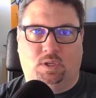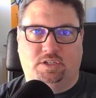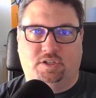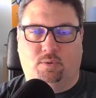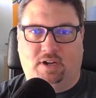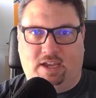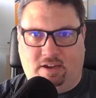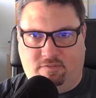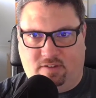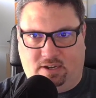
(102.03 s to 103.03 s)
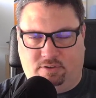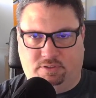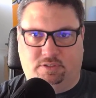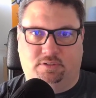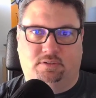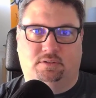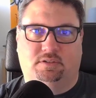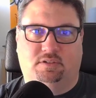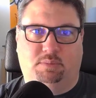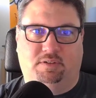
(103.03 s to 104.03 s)
So what I found
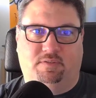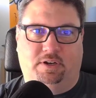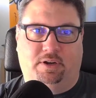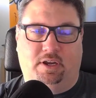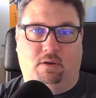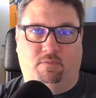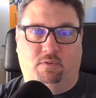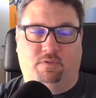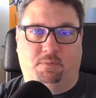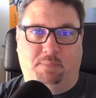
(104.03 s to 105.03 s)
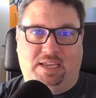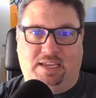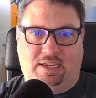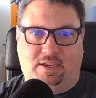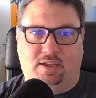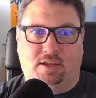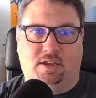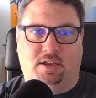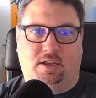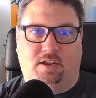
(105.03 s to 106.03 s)
to be very helpful for me
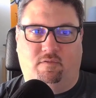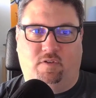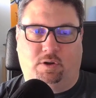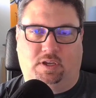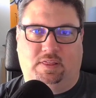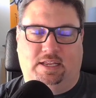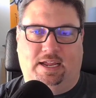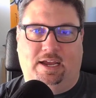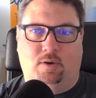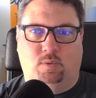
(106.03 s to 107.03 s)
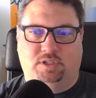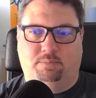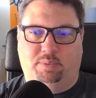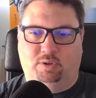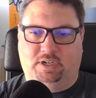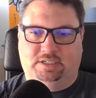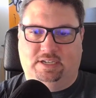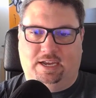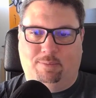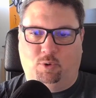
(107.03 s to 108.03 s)
in figuring that out was building
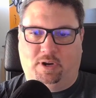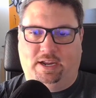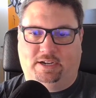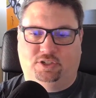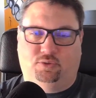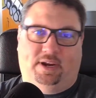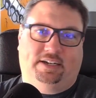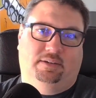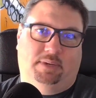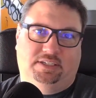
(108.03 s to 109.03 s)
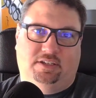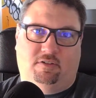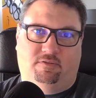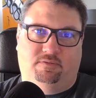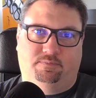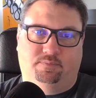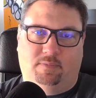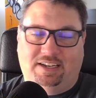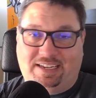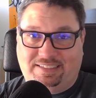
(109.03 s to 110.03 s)
time where I extracted myself.
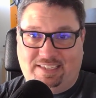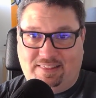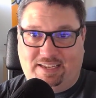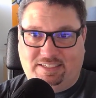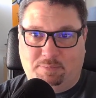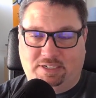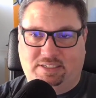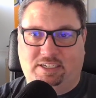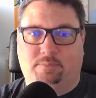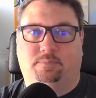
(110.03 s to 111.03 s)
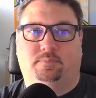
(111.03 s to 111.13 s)
And I said that to my team.